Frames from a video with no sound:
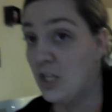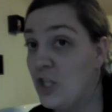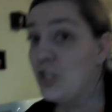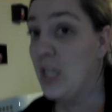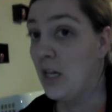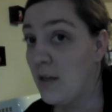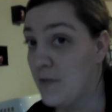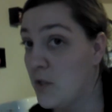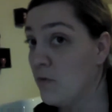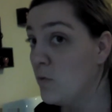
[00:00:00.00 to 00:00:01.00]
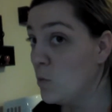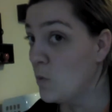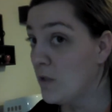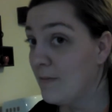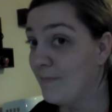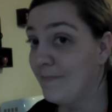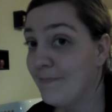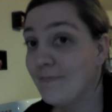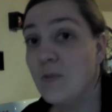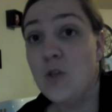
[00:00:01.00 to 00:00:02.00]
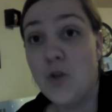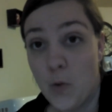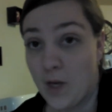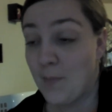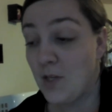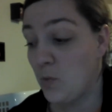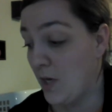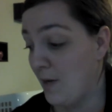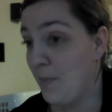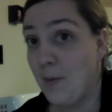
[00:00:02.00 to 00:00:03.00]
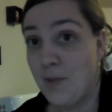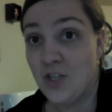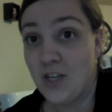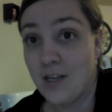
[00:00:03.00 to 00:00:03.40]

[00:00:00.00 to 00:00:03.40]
She loves her food. Don't get between, baby chick.